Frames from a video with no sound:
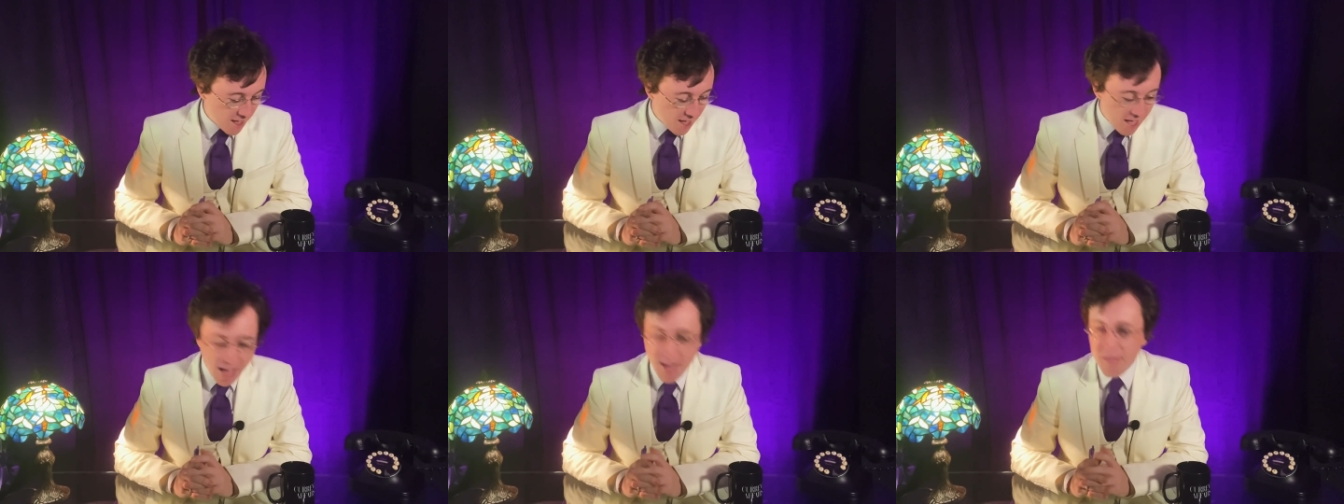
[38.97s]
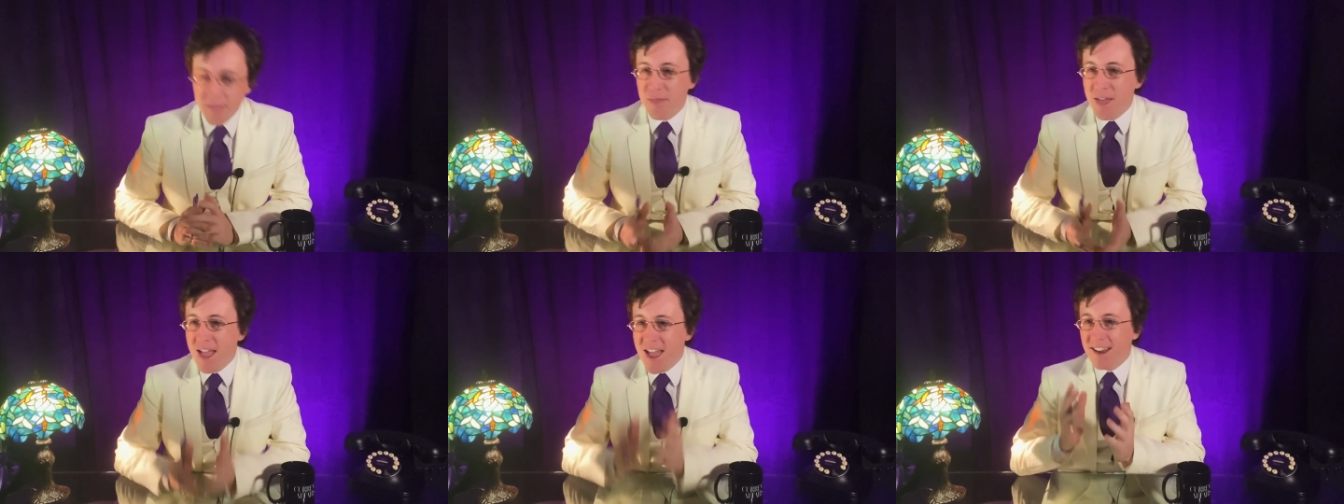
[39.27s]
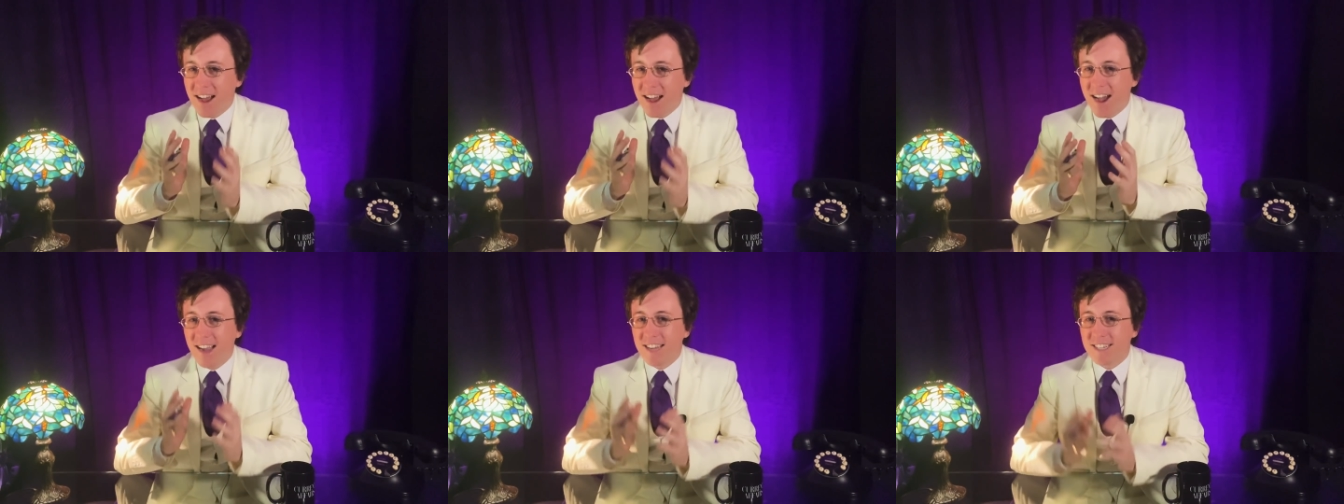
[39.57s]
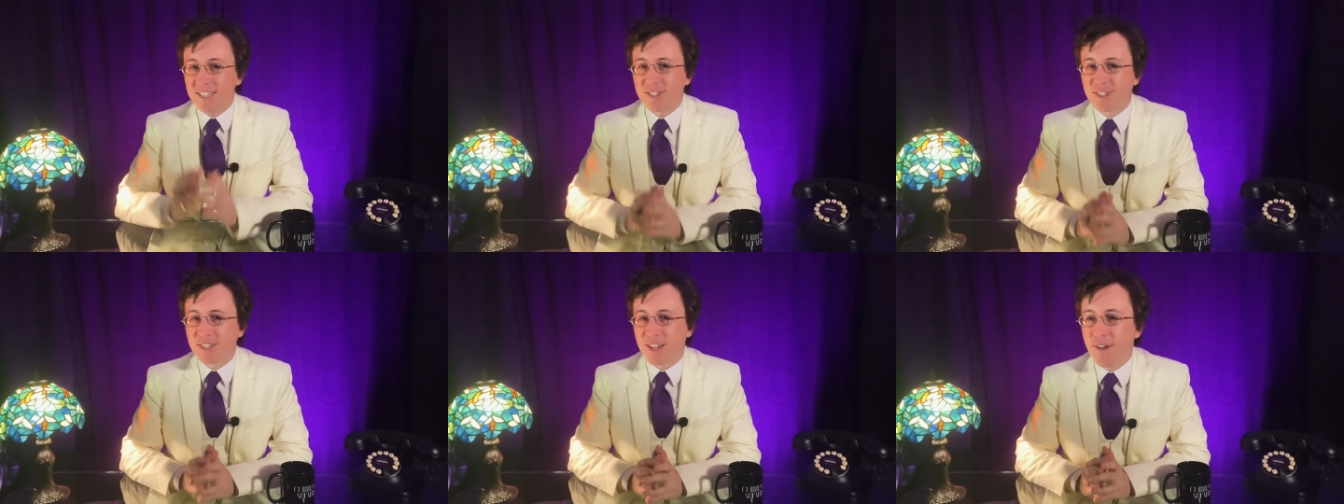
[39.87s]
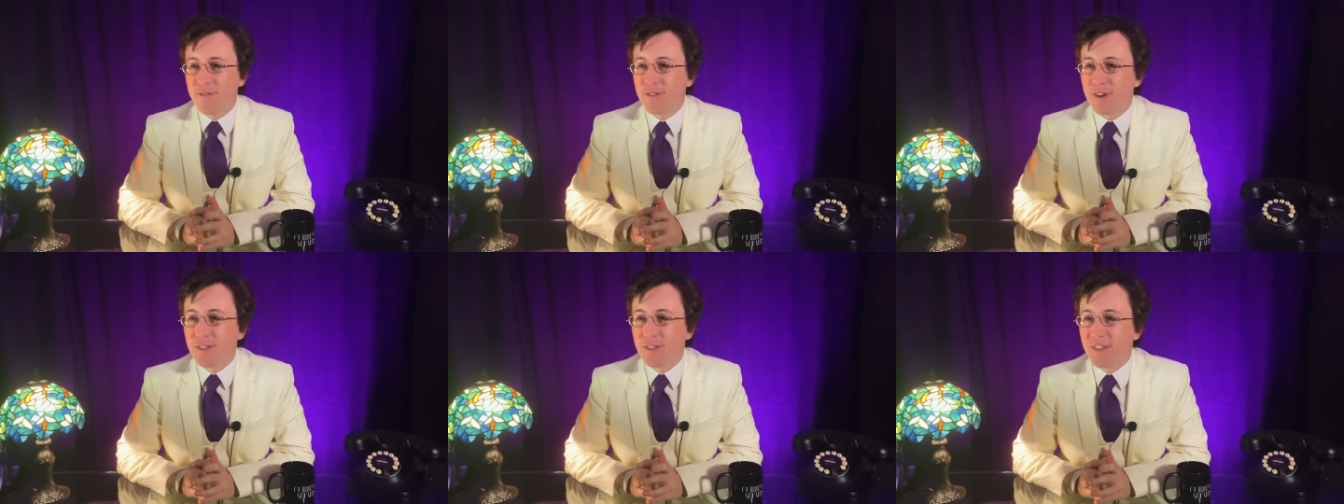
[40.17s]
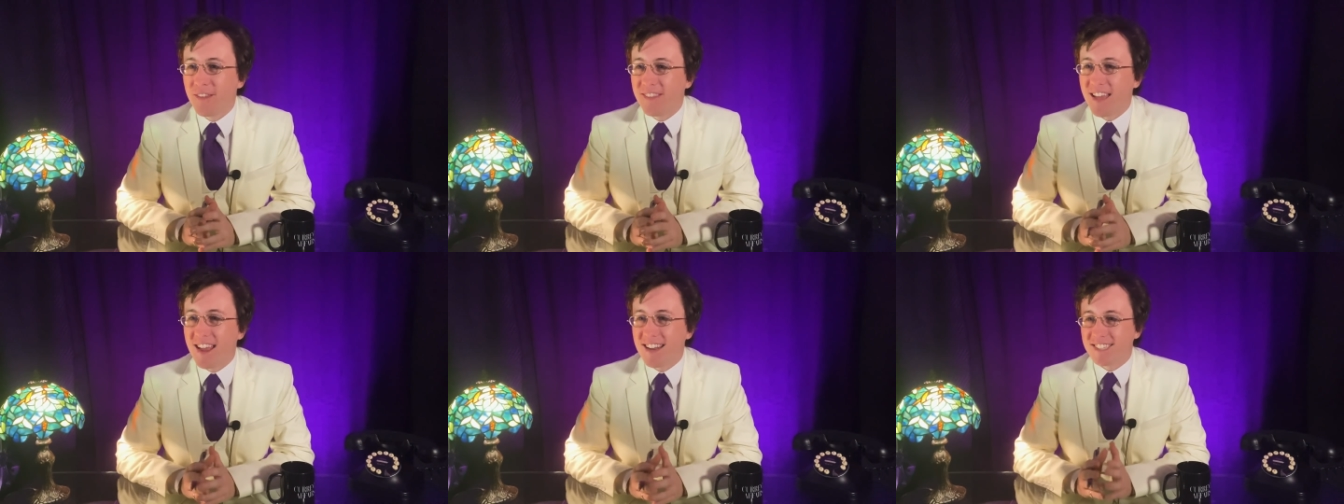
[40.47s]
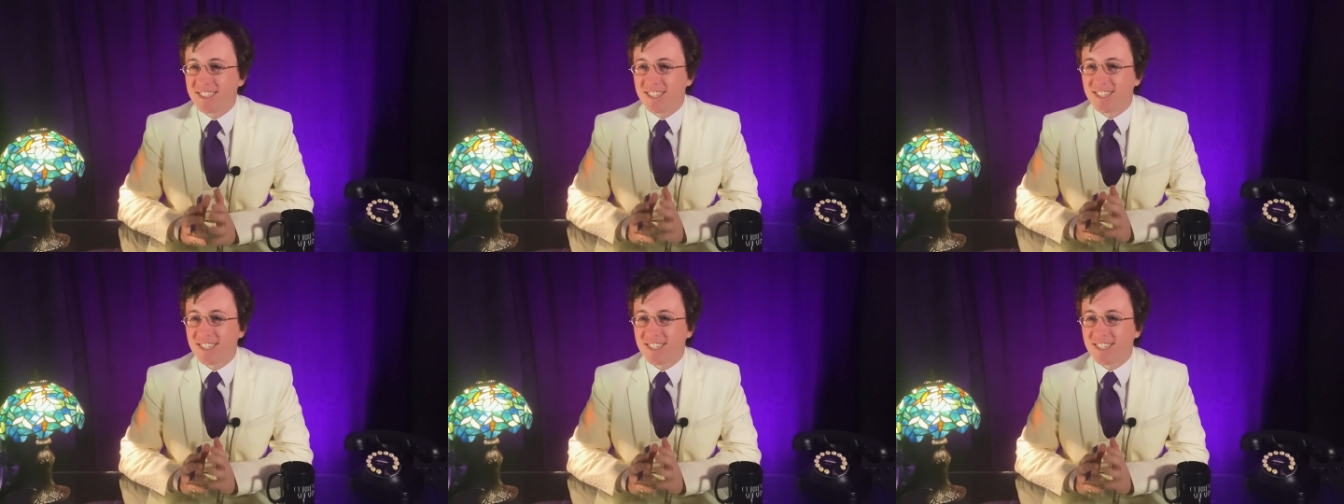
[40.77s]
And then I discover that is